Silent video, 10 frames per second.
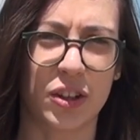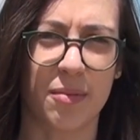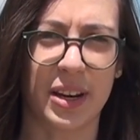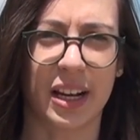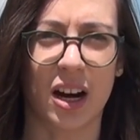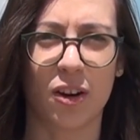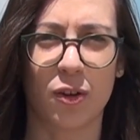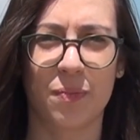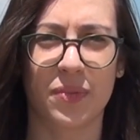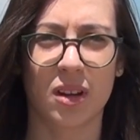The
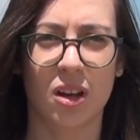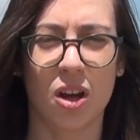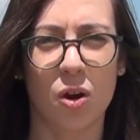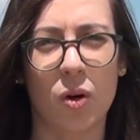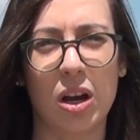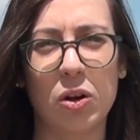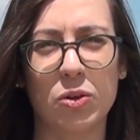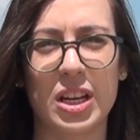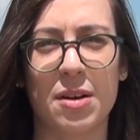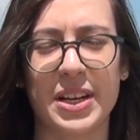suffering experienced
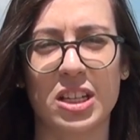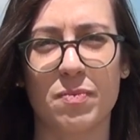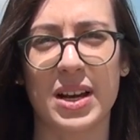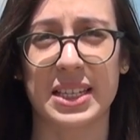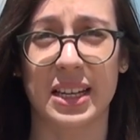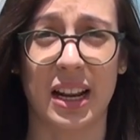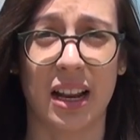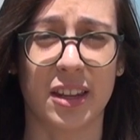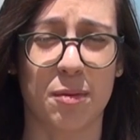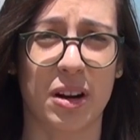by those who have
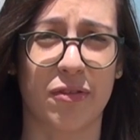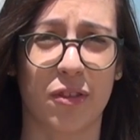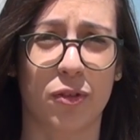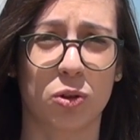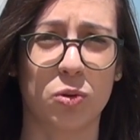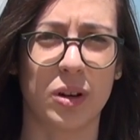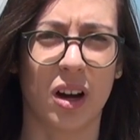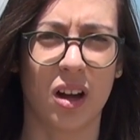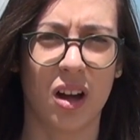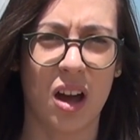had to leave their
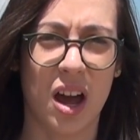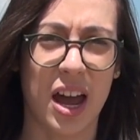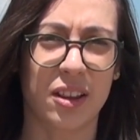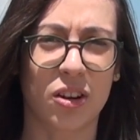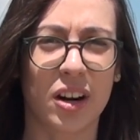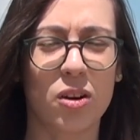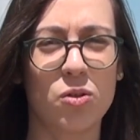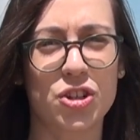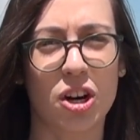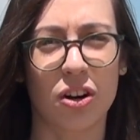homeland, their
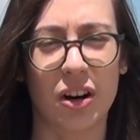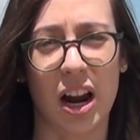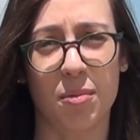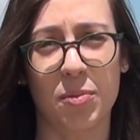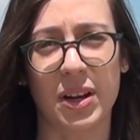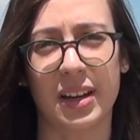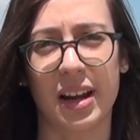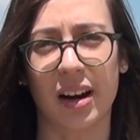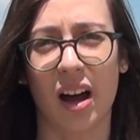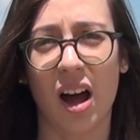family and
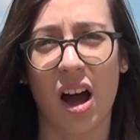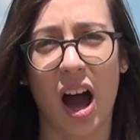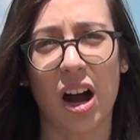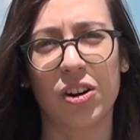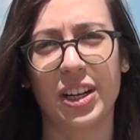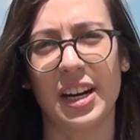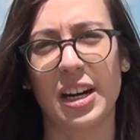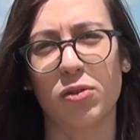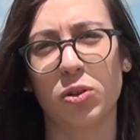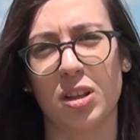friends, to seek their
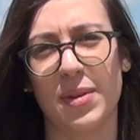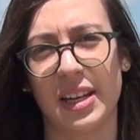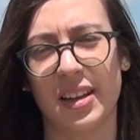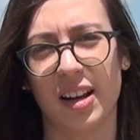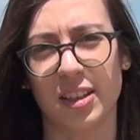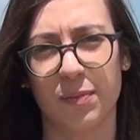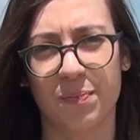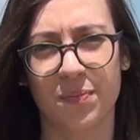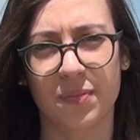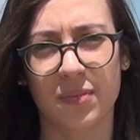fortune in a
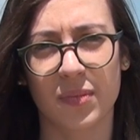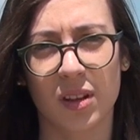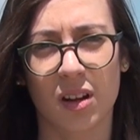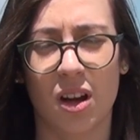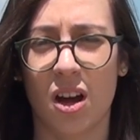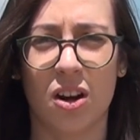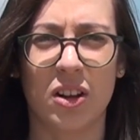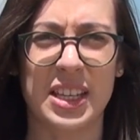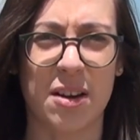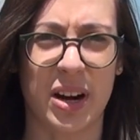distant land.
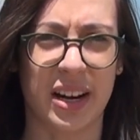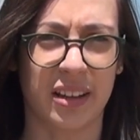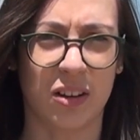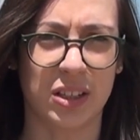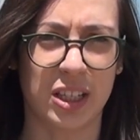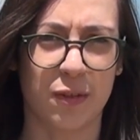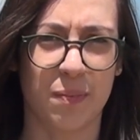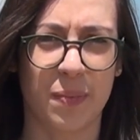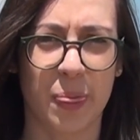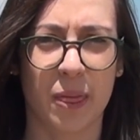We too know
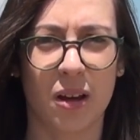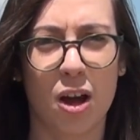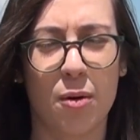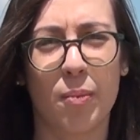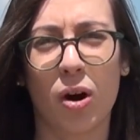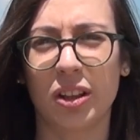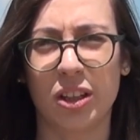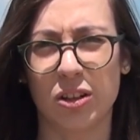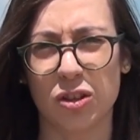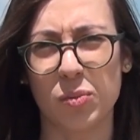something of the
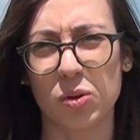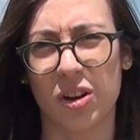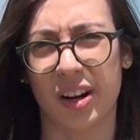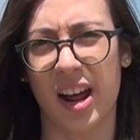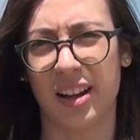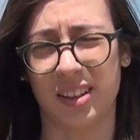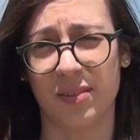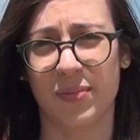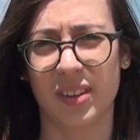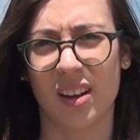American dream, the
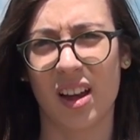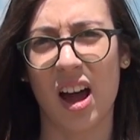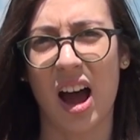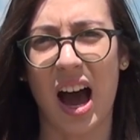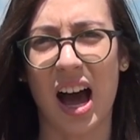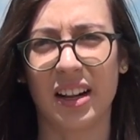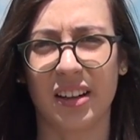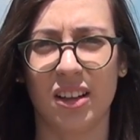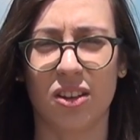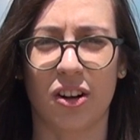belief that we
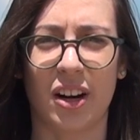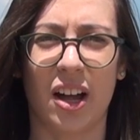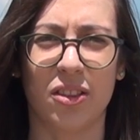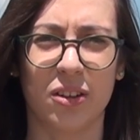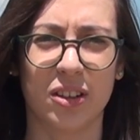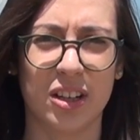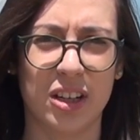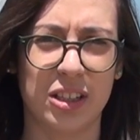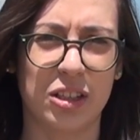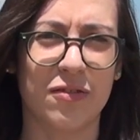still have today of
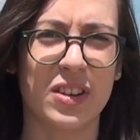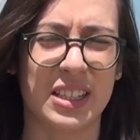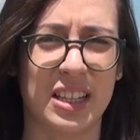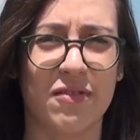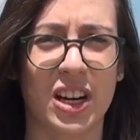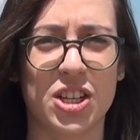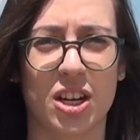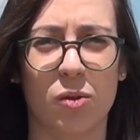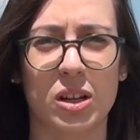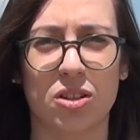finding our
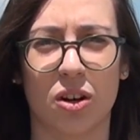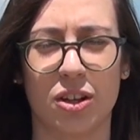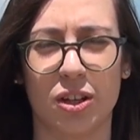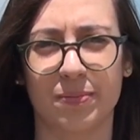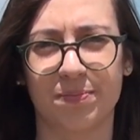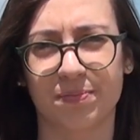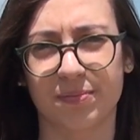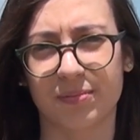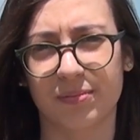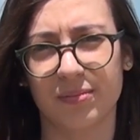fortune
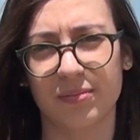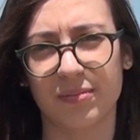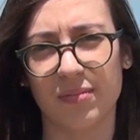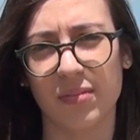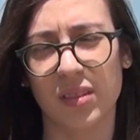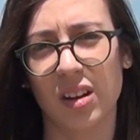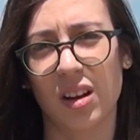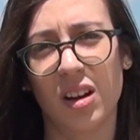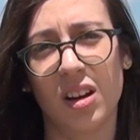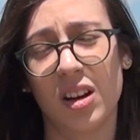elsewhere and one
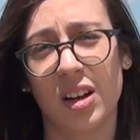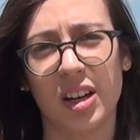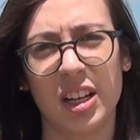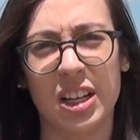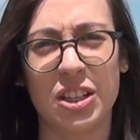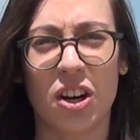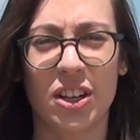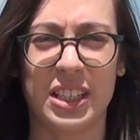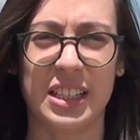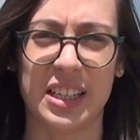day being
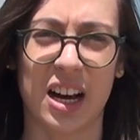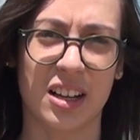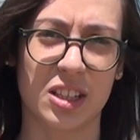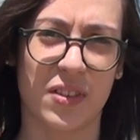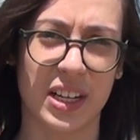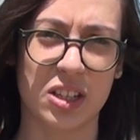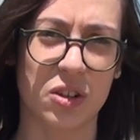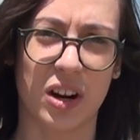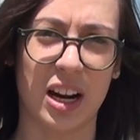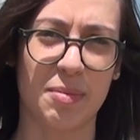able to
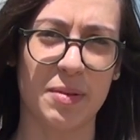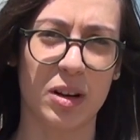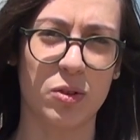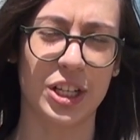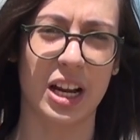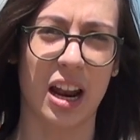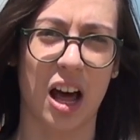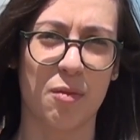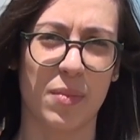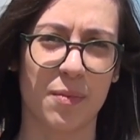return to our
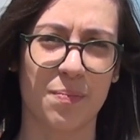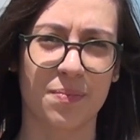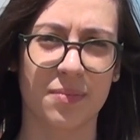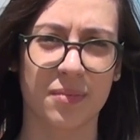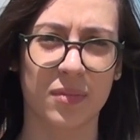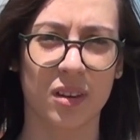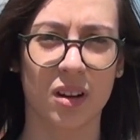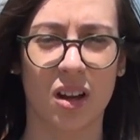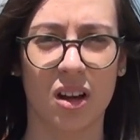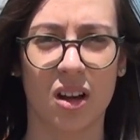homeland and enjoy a
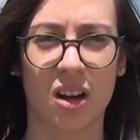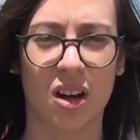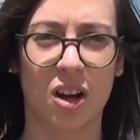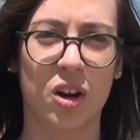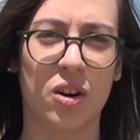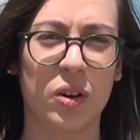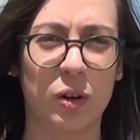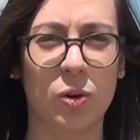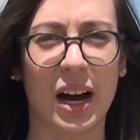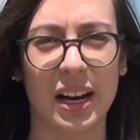hard-earned
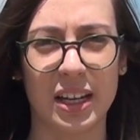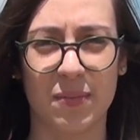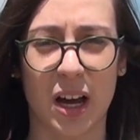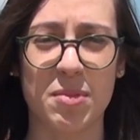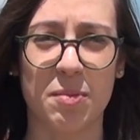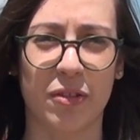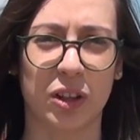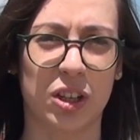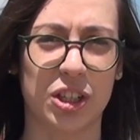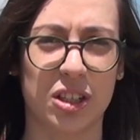retirement in
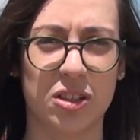comfort.